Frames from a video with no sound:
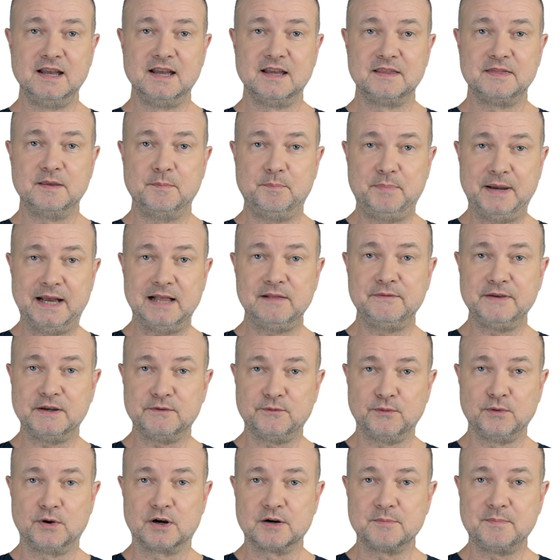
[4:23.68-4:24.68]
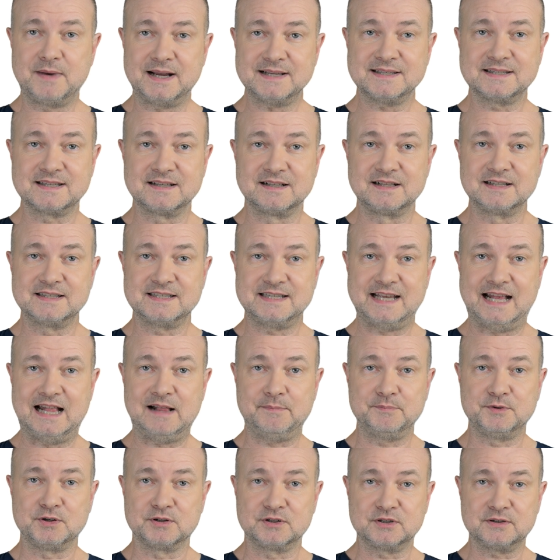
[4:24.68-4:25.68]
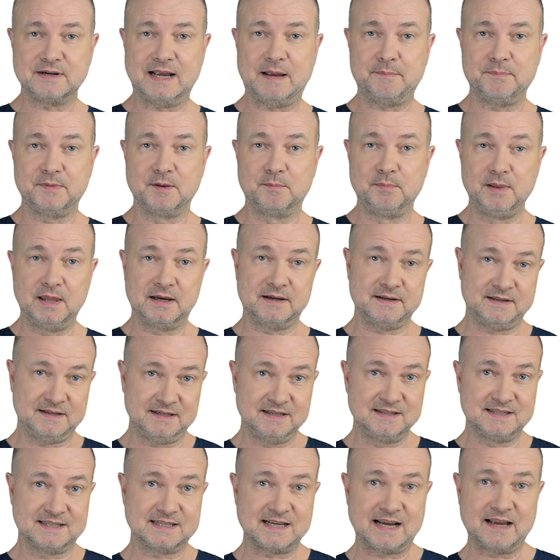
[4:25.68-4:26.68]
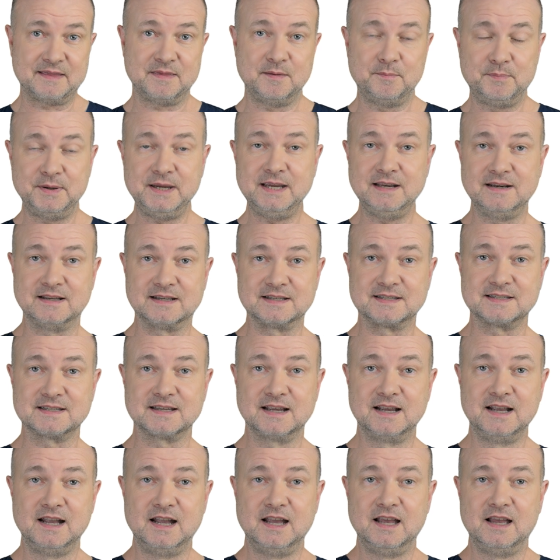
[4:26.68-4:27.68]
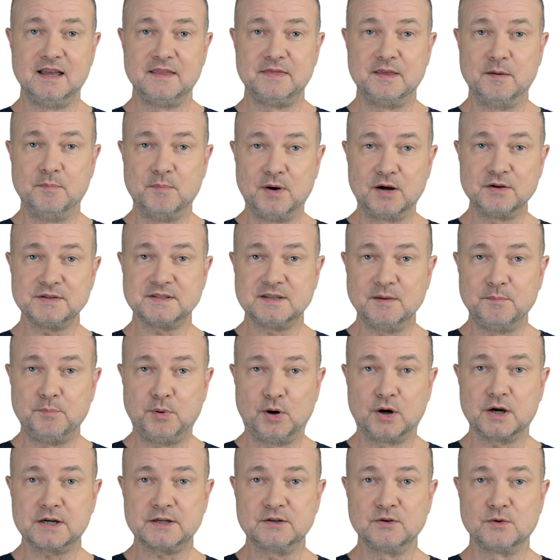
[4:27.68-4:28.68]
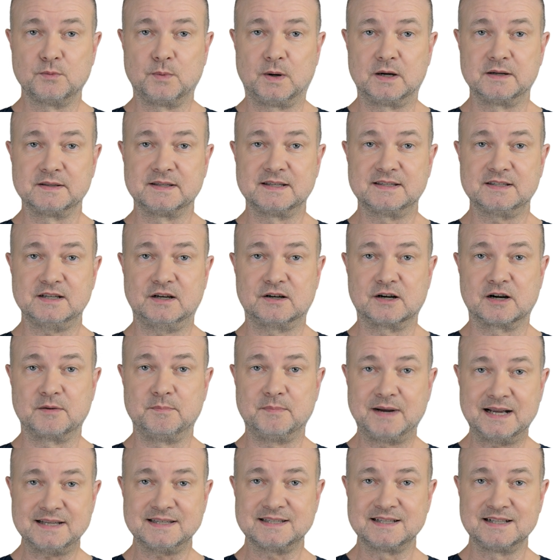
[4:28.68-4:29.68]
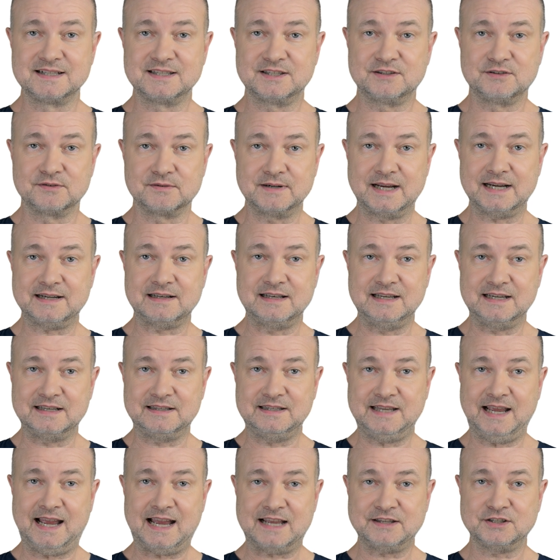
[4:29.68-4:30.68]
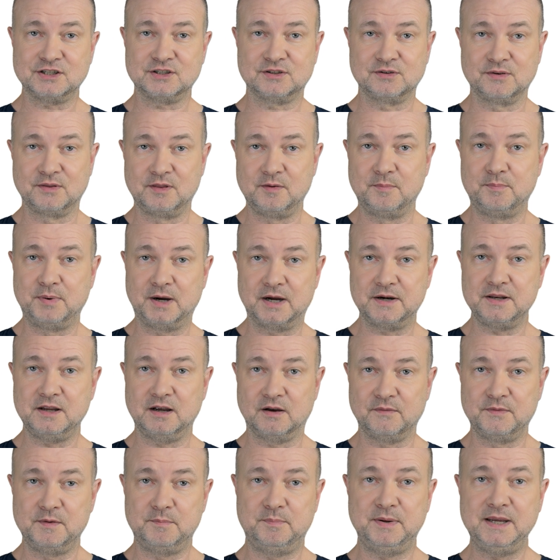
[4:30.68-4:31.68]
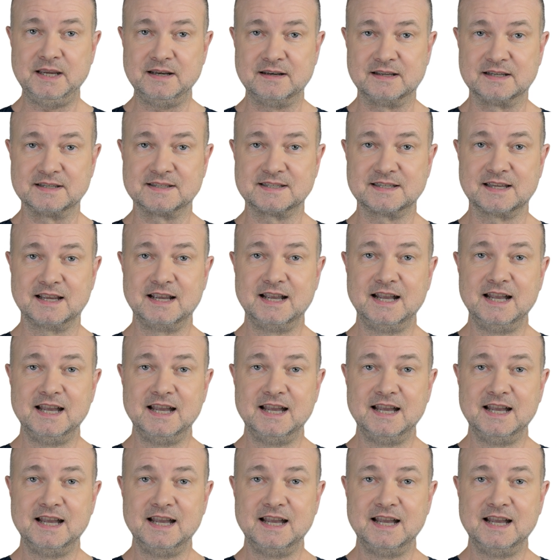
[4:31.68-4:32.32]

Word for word: The pelvic floor muscles help to trap the blood inside the penis. The most important ones are muscles directly attached to the body of the penis.